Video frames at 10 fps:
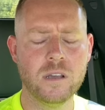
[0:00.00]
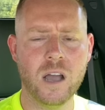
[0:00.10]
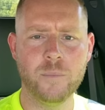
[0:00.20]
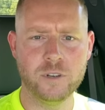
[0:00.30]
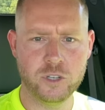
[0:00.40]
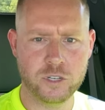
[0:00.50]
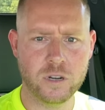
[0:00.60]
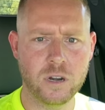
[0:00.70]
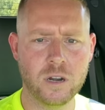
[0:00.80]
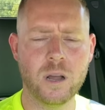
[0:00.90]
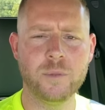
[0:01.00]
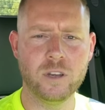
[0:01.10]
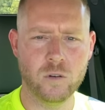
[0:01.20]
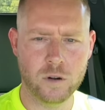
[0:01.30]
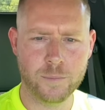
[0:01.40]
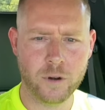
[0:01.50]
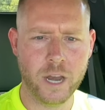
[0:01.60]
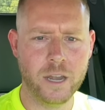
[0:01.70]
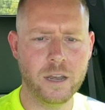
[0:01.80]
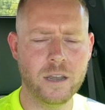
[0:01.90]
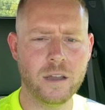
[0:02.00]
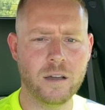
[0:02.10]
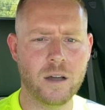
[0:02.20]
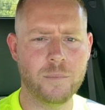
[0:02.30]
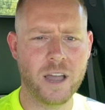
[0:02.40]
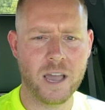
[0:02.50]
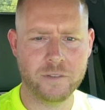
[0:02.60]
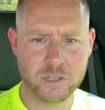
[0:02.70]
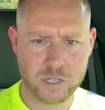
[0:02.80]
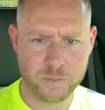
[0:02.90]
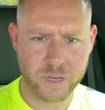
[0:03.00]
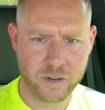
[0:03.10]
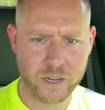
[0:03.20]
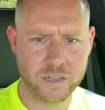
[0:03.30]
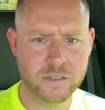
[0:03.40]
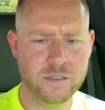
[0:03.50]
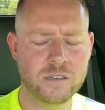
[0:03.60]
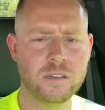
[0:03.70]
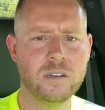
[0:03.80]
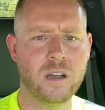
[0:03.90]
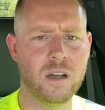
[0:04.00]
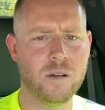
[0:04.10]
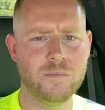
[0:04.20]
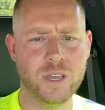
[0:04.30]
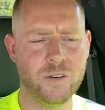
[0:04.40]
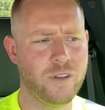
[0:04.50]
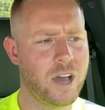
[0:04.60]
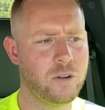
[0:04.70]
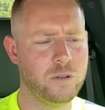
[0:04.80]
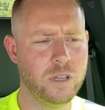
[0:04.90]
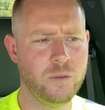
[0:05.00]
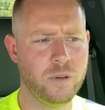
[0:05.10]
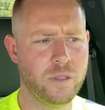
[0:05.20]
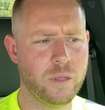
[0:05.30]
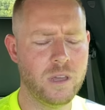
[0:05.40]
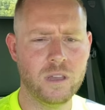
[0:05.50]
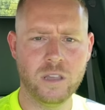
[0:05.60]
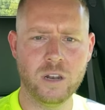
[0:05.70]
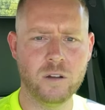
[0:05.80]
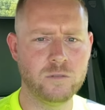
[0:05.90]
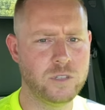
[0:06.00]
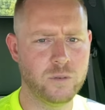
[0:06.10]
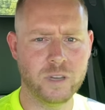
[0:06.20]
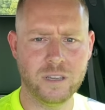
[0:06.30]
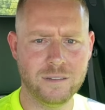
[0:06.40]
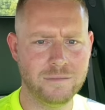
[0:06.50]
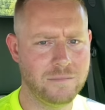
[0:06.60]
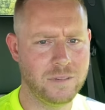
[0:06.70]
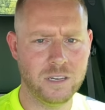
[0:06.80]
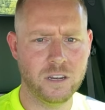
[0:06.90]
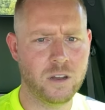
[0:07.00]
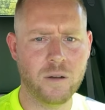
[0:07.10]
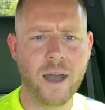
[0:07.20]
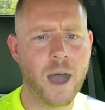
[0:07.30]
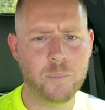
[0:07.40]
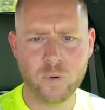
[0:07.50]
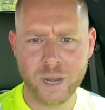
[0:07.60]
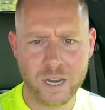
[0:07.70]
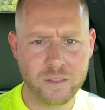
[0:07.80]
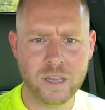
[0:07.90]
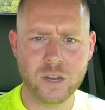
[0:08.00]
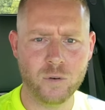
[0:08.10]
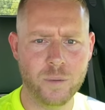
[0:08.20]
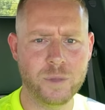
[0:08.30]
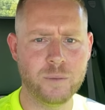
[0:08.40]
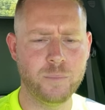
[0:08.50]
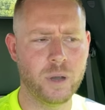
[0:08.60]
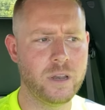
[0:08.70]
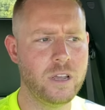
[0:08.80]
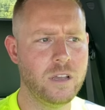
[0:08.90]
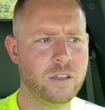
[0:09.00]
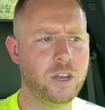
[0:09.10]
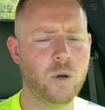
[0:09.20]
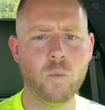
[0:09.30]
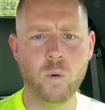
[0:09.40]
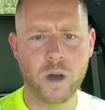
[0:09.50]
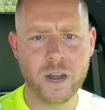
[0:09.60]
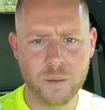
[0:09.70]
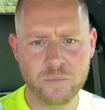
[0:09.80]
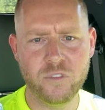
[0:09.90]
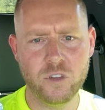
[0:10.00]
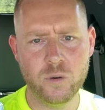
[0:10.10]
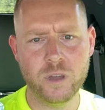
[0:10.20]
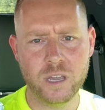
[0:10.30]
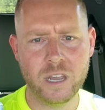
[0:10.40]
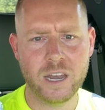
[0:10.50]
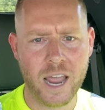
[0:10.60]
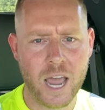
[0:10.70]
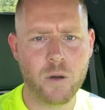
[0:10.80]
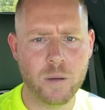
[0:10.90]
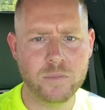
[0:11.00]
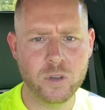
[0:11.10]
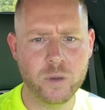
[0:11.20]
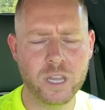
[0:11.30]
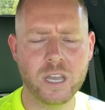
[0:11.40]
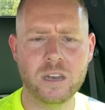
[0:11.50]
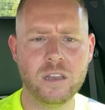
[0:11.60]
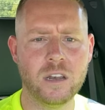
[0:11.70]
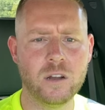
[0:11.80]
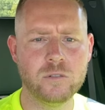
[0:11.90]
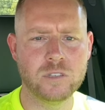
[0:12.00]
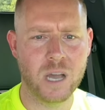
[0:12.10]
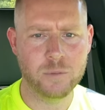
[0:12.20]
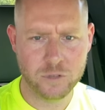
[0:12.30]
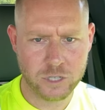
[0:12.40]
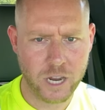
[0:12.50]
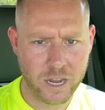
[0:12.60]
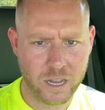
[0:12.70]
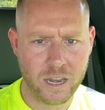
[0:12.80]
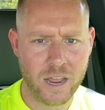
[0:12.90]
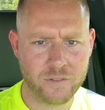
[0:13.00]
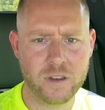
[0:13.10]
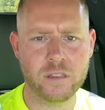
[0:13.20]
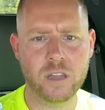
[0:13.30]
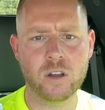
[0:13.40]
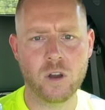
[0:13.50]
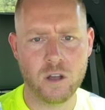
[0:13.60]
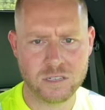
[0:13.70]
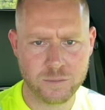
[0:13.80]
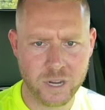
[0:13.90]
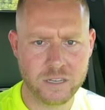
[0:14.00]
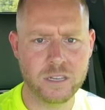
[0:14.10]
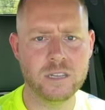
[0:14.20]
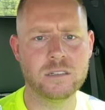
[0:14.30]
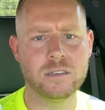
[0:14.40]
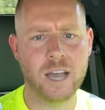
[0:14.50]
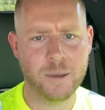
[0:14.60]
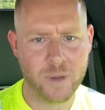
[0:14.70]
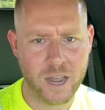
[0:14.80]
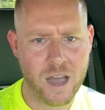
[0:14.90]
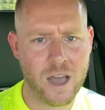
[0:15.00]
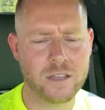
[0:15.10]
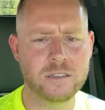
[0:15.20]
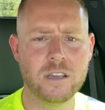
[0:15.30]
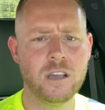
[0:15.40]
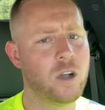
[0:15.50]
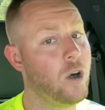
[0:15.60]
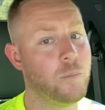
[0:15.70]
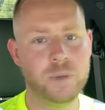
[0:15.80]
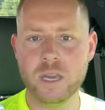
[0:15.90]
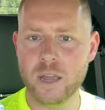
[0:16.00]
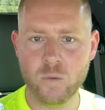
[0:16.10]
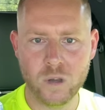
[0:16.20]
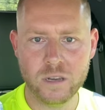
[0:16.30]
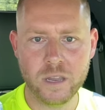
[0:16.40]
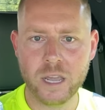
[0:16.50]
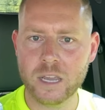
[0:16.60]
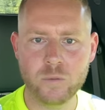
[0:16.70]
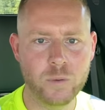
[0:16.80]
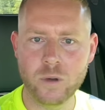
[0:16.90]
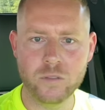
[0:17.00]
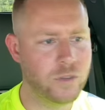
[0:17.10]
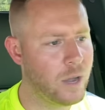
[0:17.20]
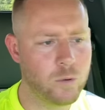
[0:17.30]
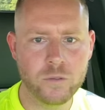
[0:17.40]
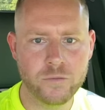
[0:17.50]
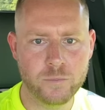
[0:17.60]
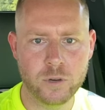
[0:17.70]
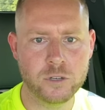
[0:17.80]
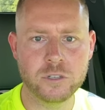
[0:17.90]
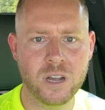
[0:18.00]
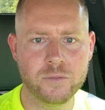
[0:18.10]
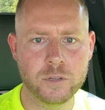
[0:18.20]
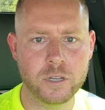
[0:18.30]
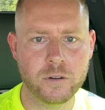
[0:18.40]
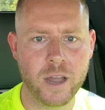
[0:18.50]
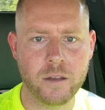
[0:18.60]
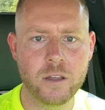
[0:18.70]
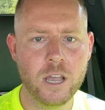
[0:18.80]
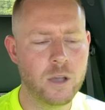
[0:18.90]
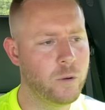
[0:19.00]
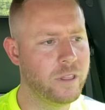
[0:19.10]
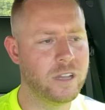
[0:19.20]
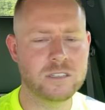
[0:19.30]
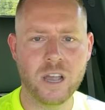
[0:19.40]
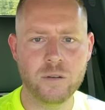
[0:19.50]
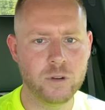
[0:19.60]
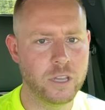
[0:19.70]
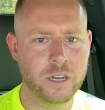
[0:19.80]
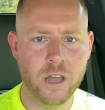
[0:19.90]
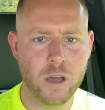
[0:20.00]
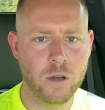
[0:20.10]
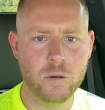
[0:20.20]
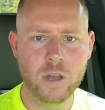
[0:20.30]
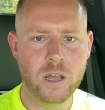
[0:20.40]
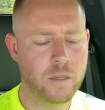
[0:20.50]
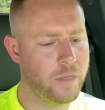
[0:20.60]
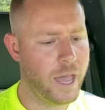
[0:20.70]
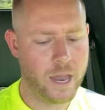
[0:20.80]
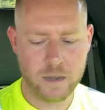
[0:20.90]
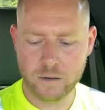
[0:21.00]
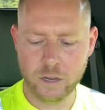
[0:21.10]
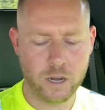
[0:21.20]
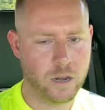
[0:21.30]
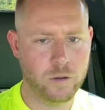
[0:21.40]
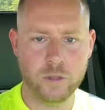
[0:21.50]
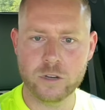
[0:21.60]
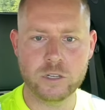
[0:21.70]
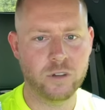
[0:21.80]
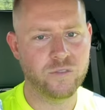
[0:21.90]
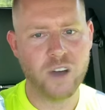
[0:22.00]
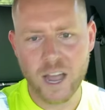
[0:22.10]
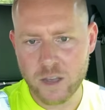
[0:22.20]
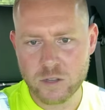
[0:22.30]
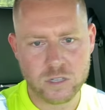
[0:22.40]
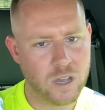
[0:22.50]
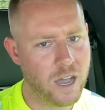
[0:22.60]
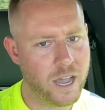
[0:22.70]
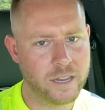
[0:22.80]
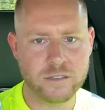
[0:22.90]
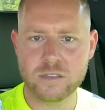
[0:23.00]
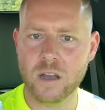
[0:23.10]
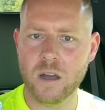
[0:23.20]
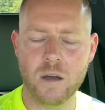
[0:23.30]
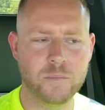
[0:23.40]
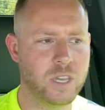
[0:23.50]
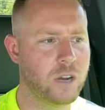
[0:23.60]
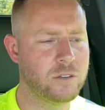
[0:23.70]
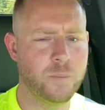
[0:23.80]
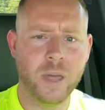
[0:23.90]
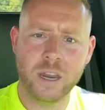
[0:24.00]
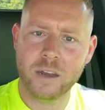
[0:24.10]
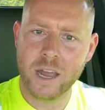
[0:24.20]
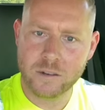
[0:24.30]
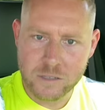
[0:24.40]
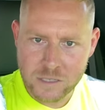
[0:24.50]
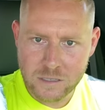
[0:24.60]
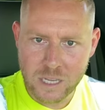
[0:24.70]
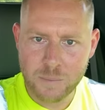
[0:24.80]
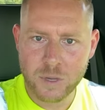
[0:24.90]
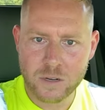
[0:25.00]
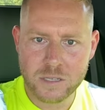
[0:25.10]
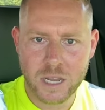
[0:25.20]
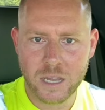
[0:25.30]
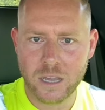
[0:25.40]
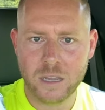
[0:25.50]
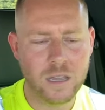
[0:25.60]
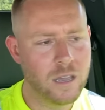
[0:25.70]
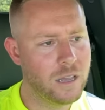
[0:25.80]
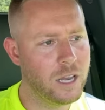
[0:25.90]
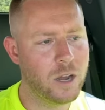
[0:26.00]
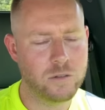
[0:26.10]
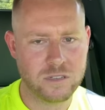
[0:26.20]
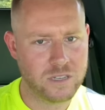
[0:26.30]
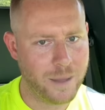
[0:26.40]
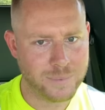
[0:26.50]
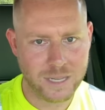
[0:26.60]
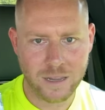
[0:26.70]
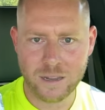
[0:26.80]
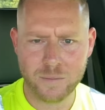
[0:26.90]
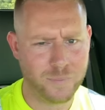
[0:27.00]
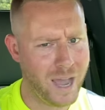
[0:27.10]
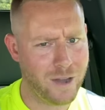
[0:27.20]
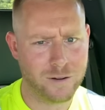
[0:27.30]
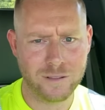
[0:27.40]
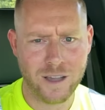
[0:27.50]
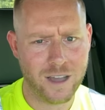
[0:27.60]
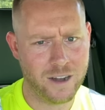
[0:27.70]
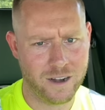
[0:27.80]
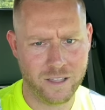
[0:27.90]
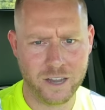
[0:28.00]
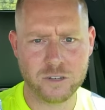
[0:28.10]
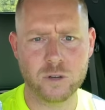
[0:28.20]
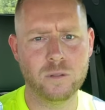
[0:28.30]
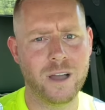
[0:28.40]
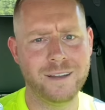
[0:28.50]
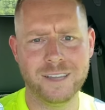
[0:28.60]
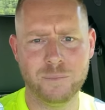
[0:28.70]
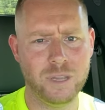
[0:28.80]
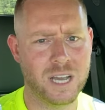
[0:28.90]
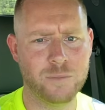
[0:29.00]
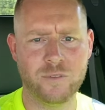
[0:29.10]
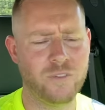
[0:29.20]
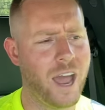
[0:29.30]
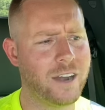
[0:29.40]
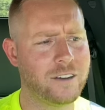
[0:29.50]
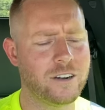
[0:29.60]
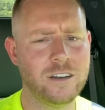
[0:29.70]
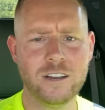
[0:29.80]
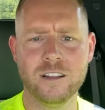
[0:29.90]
I'm insured, I'm incorporated, I have experience, you know, not only with, you know, doing, you know, operating the equipment, but, you know, what I'm doing and how I'm doing it, you know, double checking everything, crossing my T's and dotting my I's. Call PA1 Dig. I won't put a shovel in the ground unless I really know that, you know, there's no FiOS lines, you know, depending on how deep you're digging, you know, septic, power line, or electrical line can become a factor.